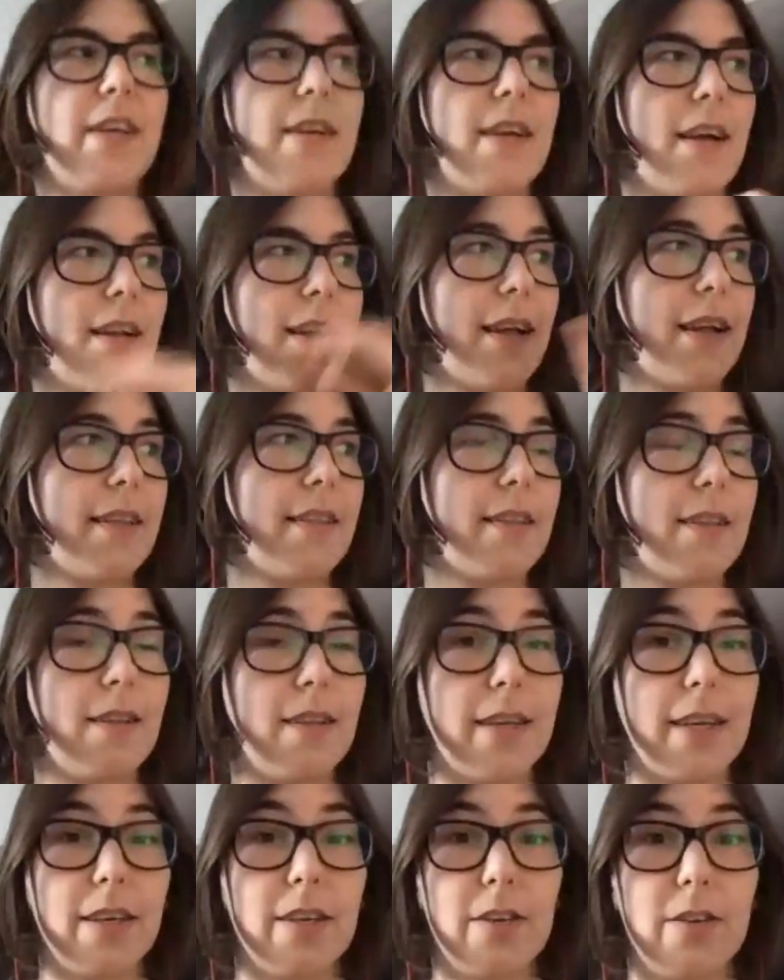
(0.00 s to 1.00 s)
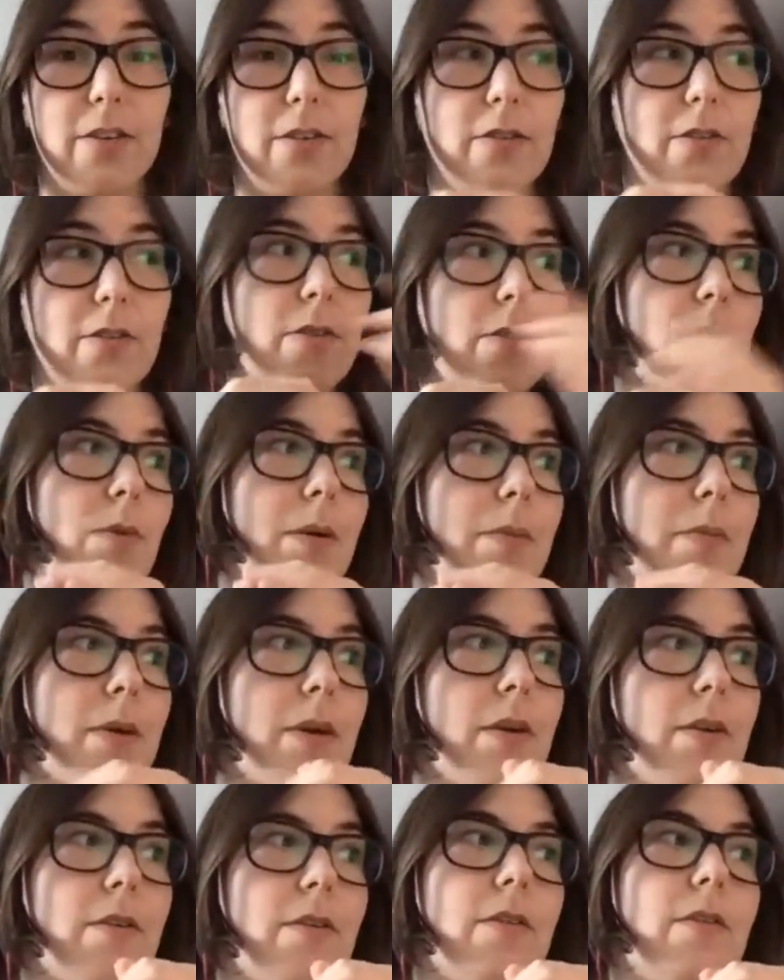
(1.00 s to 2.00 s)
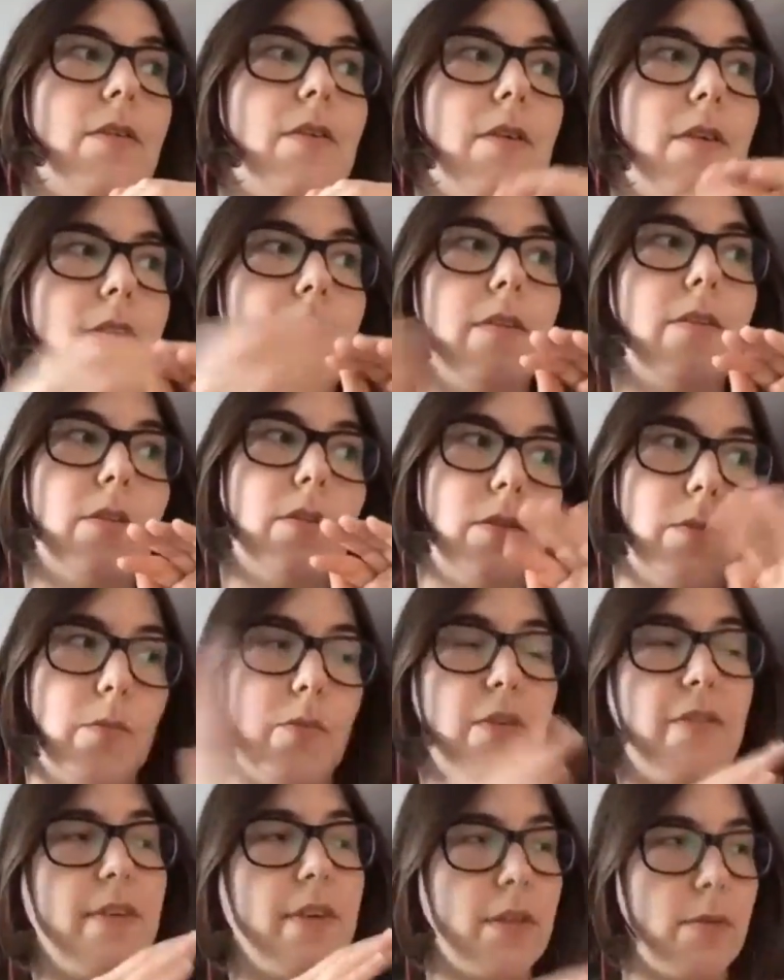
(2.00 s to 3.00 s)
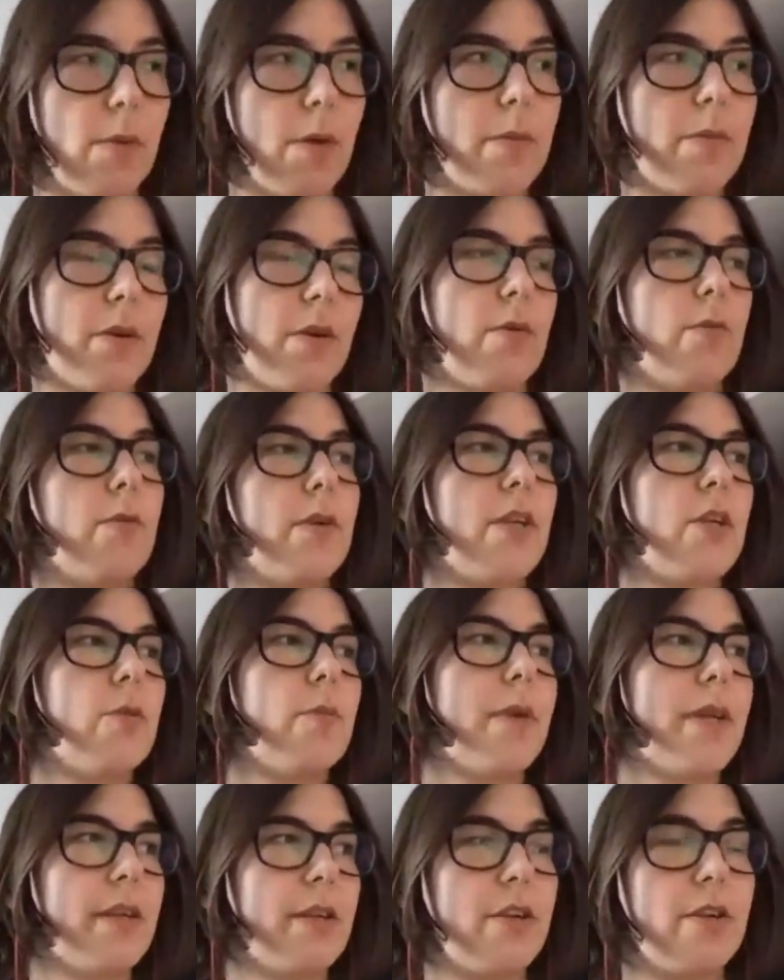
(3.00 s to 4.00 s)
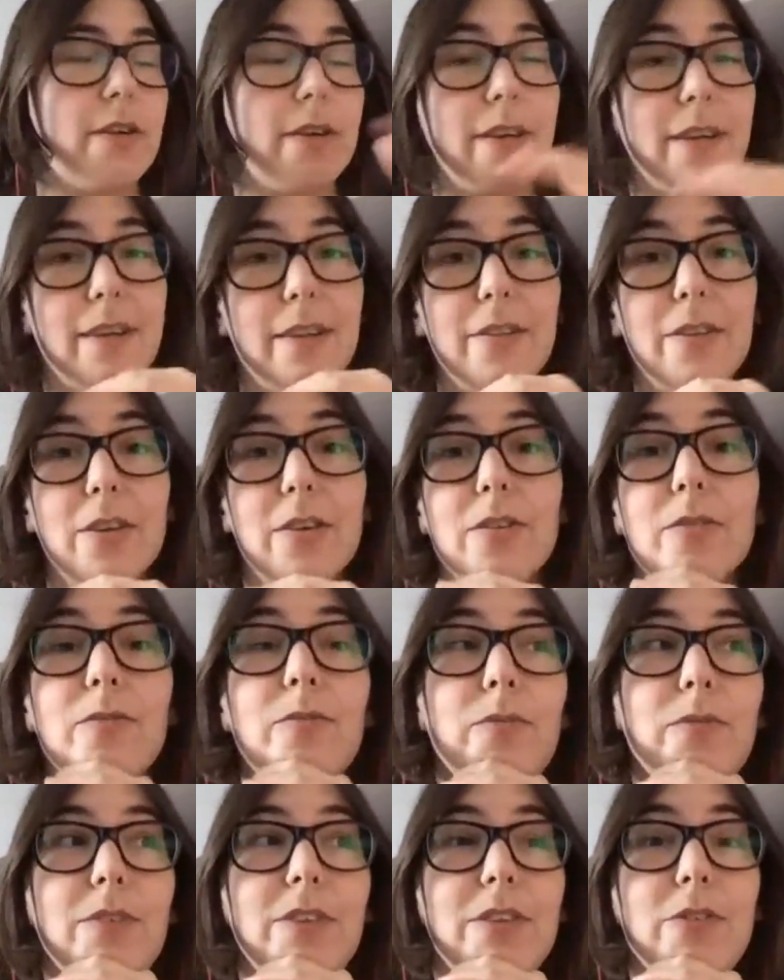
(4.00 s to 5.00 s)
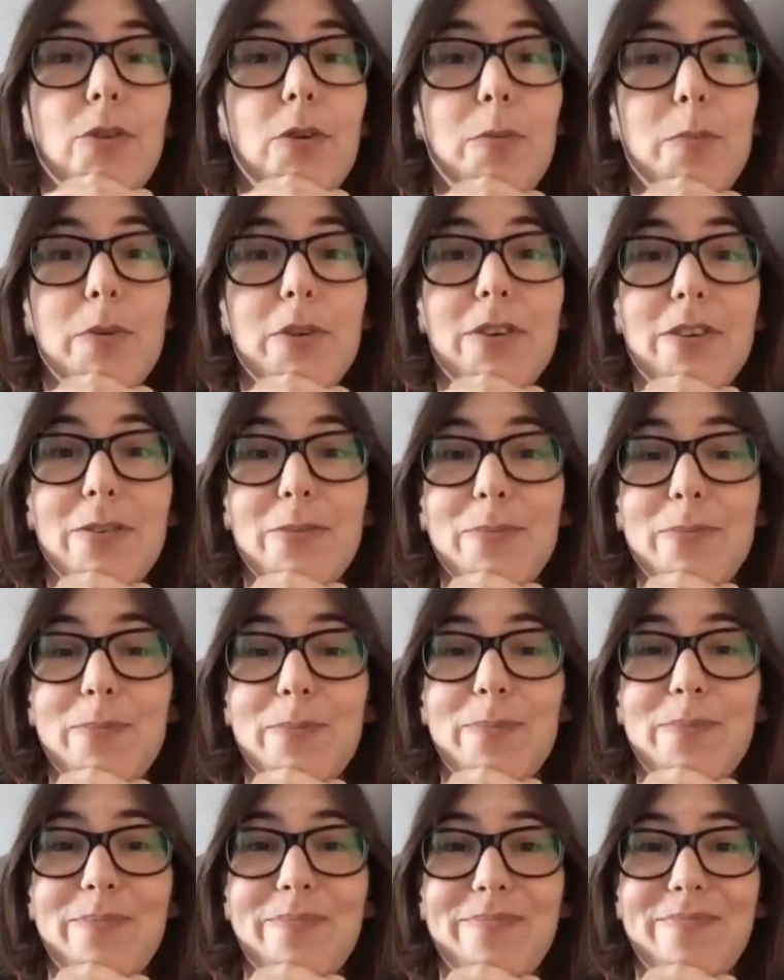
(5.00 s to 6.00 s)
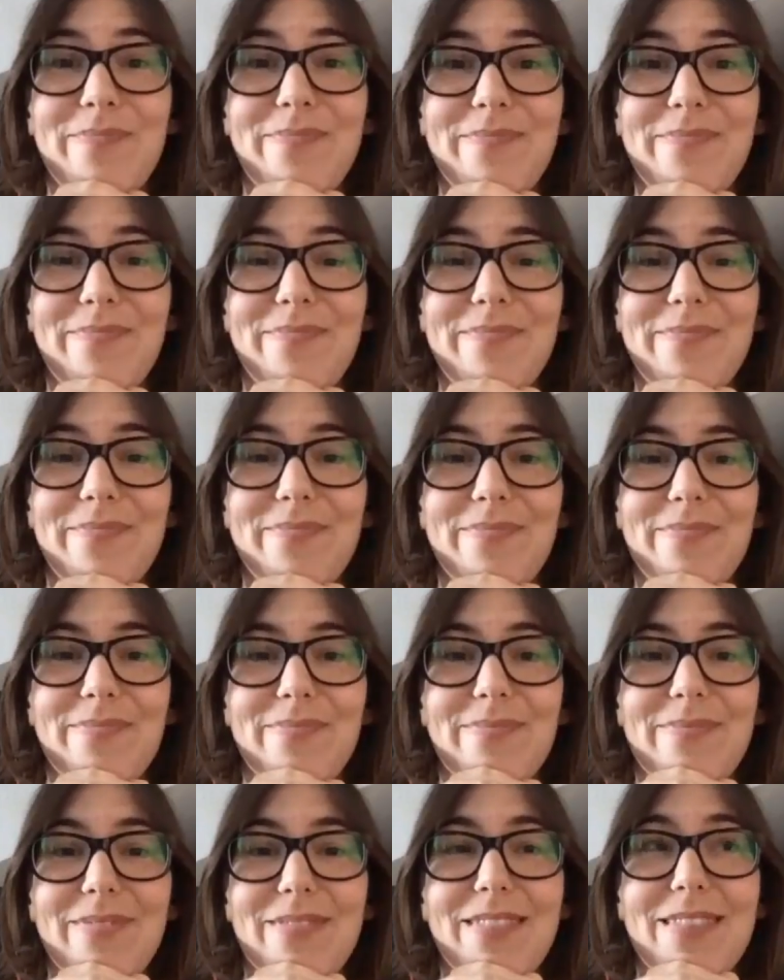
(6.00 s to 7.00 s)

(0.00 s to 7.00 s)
And I'll add the link to the webinar, the previous webinar, which you mentioned in the description. Sure.